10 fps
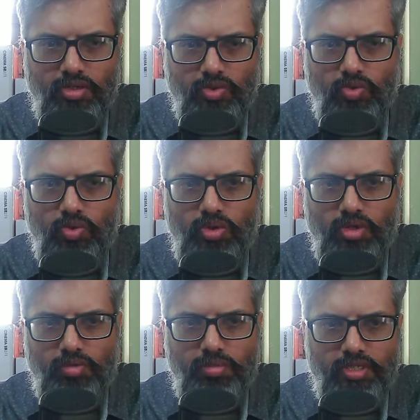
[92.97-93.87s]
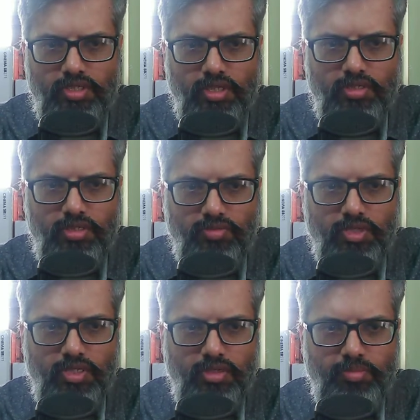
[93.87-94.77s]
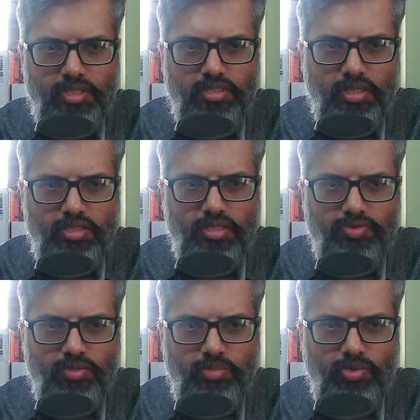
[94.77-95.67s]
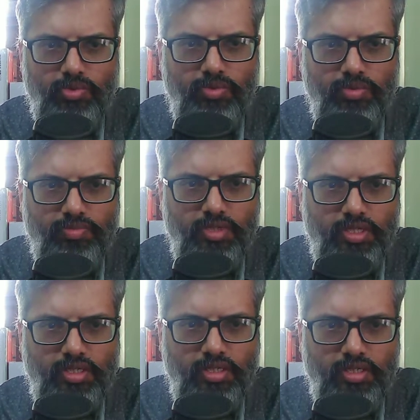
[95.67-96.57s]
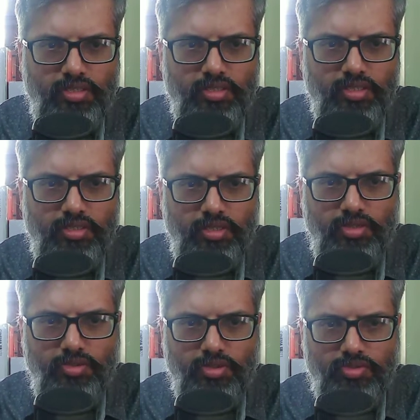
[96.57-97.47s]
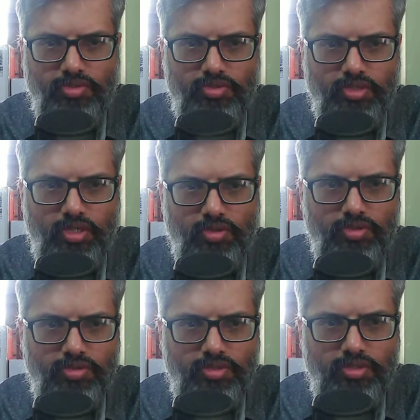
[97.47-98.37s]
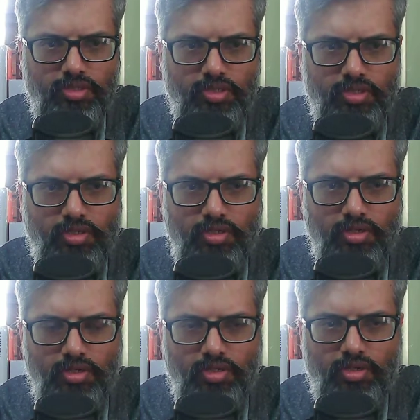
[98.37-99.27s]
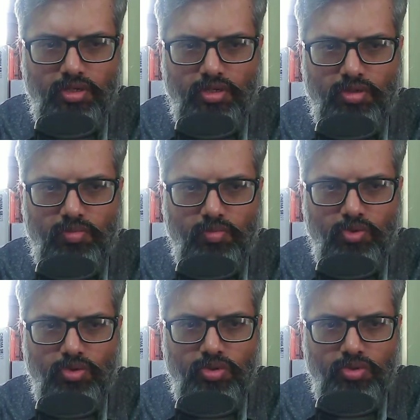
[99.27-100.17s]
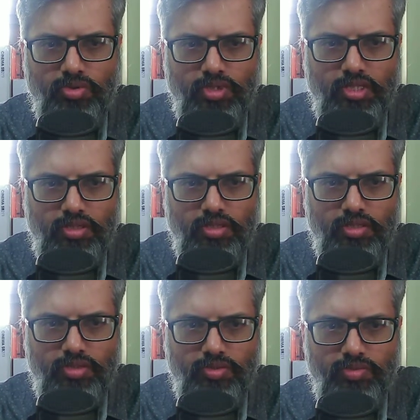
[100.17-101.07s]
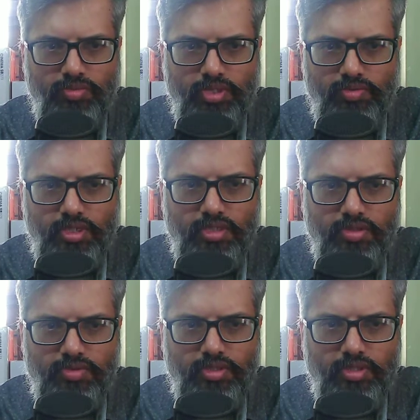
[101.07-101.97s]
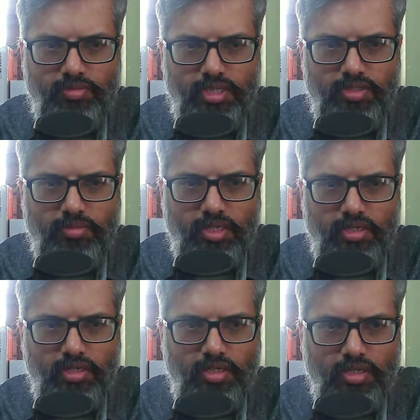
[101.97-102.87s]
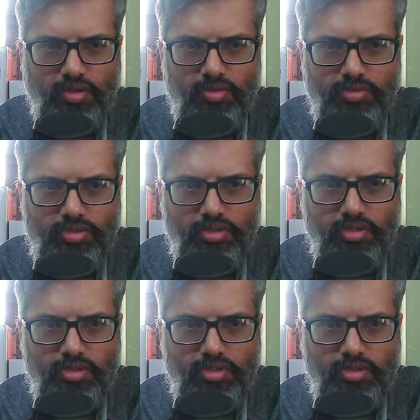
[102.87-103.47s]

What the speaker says: Google Pixel 7 and Pixel 7 Pro with a Tensor G2 SoC launched. Moto E32 with 5000 mAh battery launched.